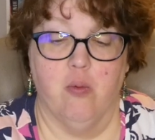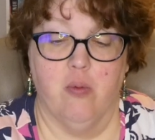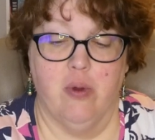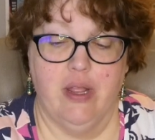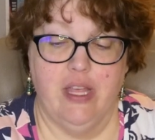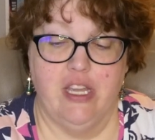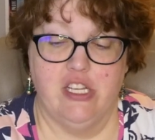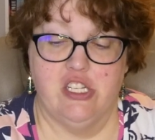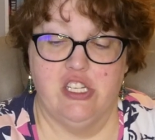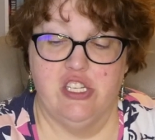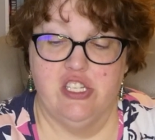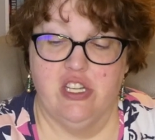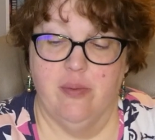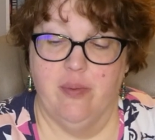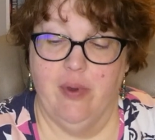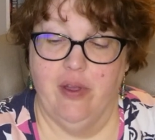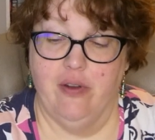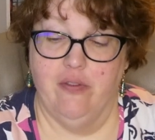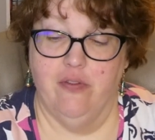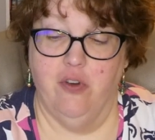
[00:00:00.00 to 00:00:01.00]
relationship
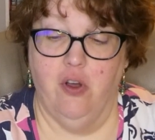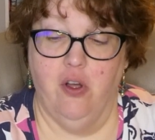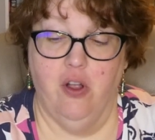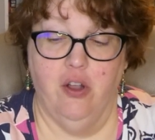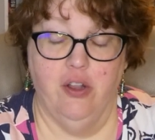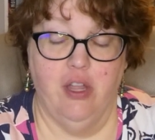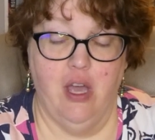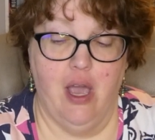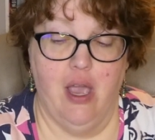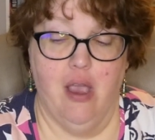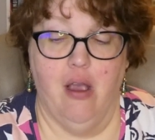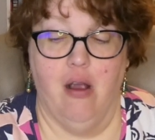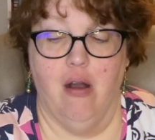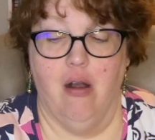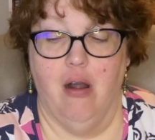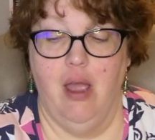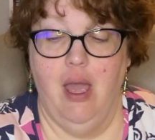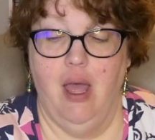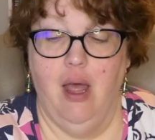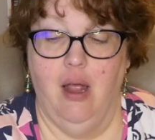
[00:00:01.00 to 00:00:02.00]
unfold
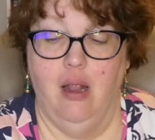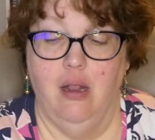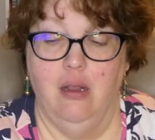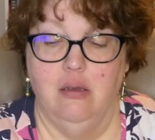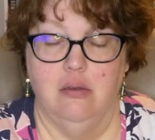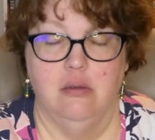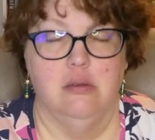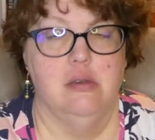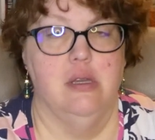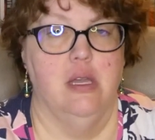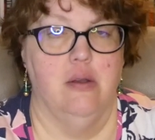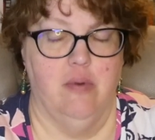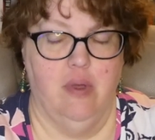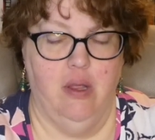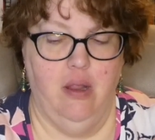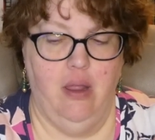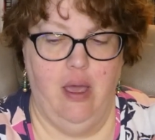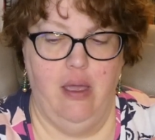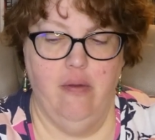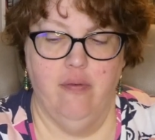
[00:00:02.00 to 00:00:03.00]
IRL, in
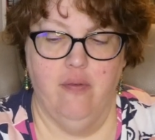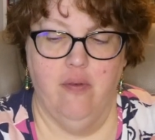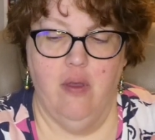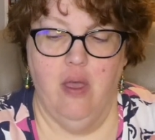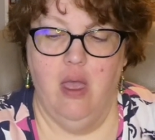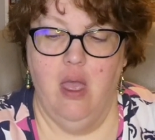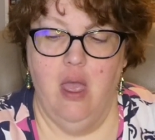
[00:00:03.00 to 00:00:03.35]
real life,